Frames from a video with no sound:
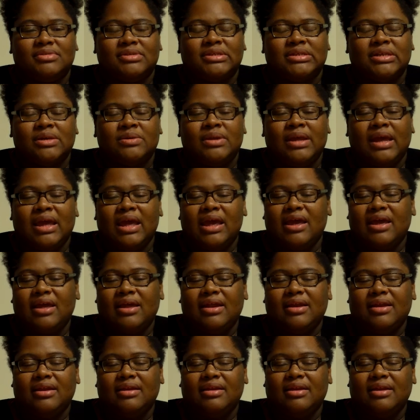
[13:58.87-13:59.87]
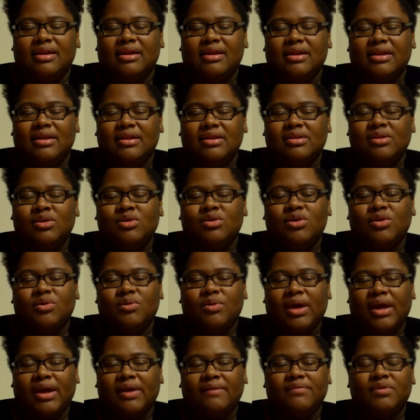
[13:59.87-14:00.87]
so that you
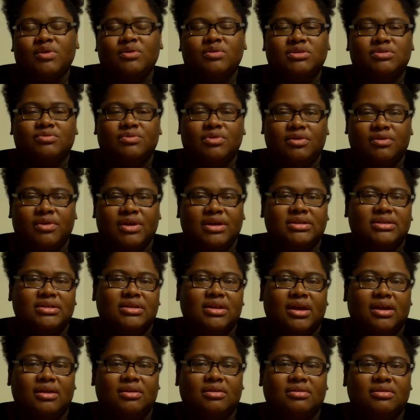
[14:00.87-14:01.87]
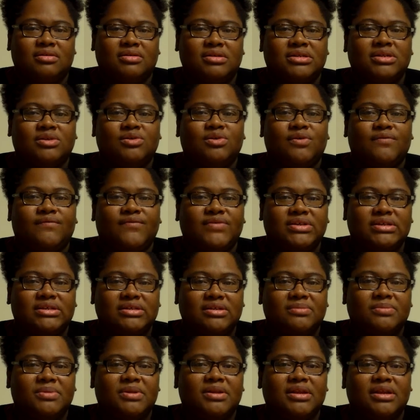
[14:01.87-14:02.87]
don't have those regrets later. So if it's
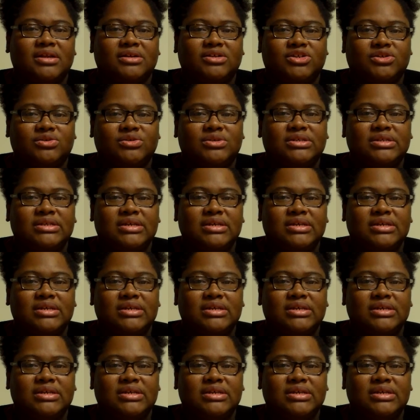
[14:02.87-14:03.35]
something that you